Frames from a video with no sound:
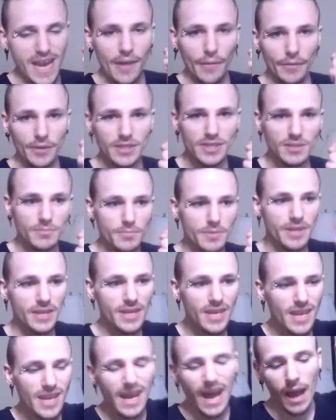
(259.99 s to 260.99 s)
this is
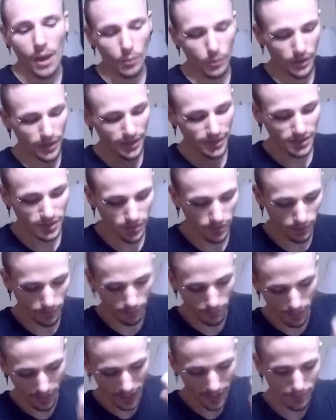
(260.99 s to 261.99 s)
me. I went into the
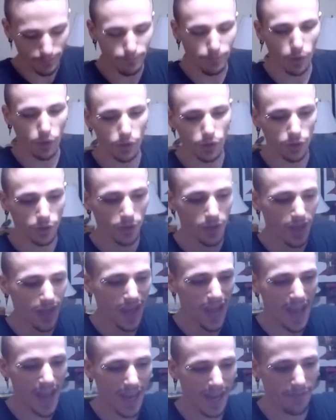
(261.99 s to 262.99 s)
fucking burner,
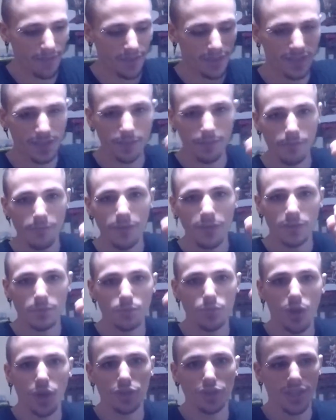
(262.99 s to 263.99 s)
and this is the finished
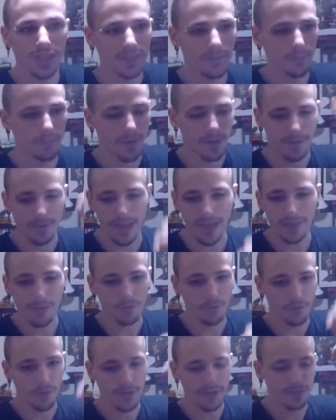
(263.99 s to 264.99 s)
project of my
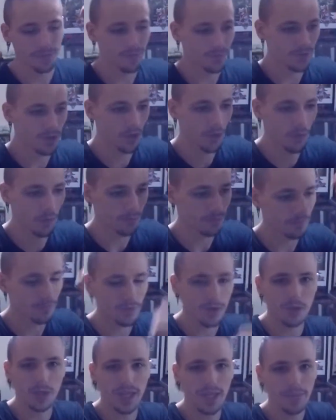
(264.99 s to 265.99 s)
8th grade,
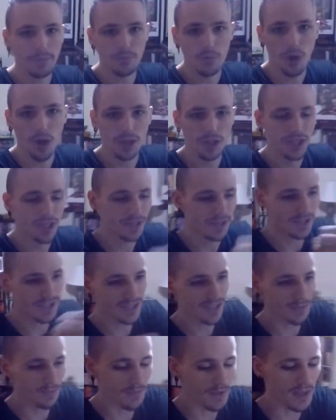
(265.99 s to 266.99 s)
clay project. This
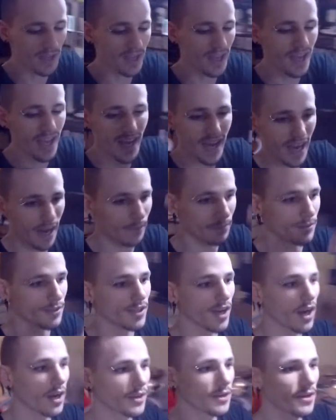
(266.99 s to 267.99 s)
is me. I'm
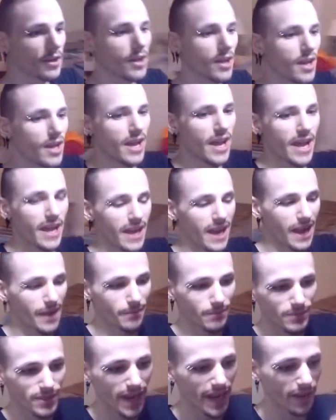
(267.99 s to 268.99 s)
done, and
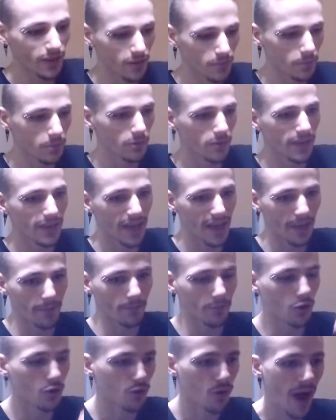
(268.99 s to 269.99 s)
I'm terrible, and
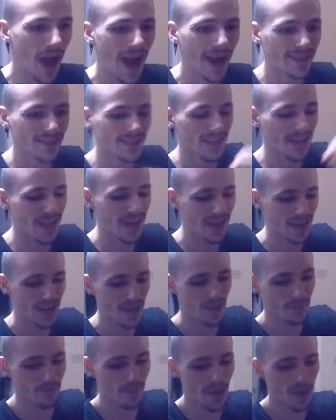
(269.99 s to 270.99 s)
I'm cracked,
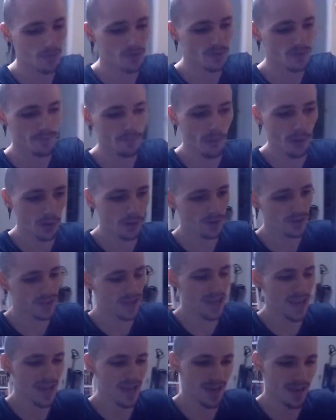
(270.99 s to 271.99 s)
and I was burnt,
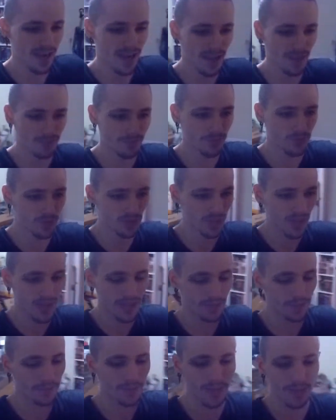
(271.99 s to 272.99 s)
and just
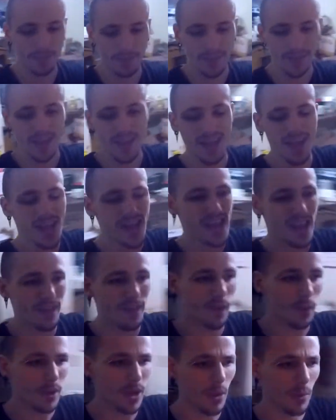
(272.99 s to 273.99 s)
kind of living. And
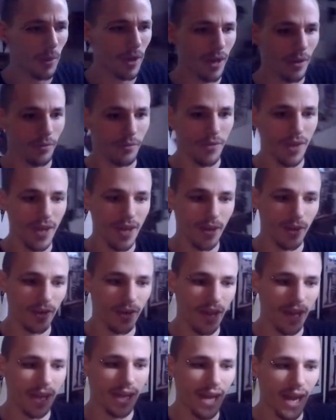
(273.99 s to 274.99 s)
then when I went out there,
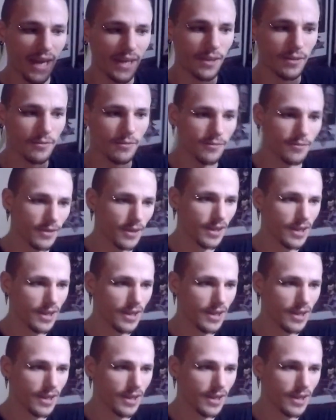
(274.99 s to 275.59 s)
it kind of